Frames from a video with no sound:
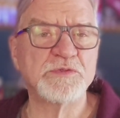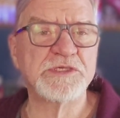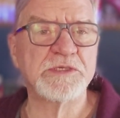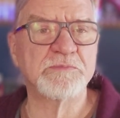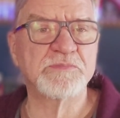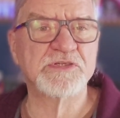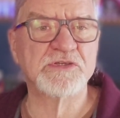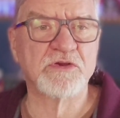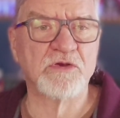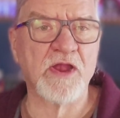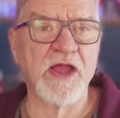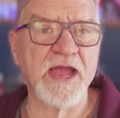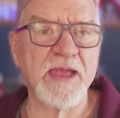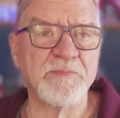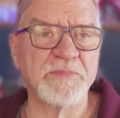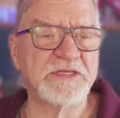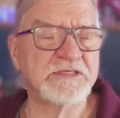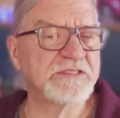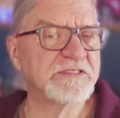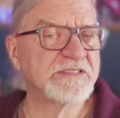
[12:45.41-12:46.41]

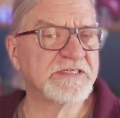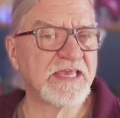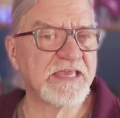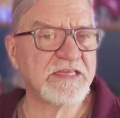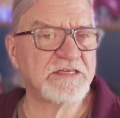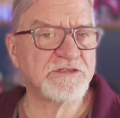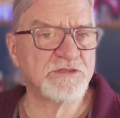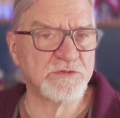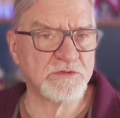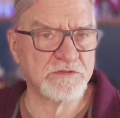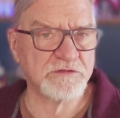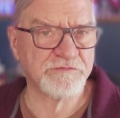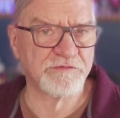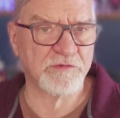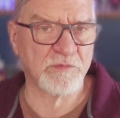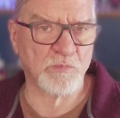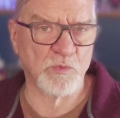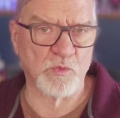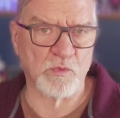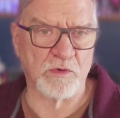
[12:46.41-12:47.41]
subscribe and stay tuned
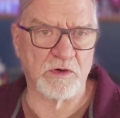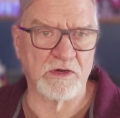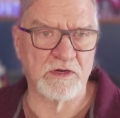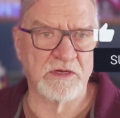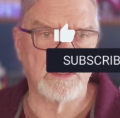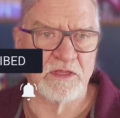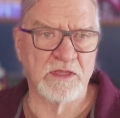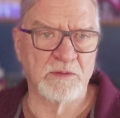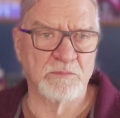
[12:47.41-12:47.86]
for more.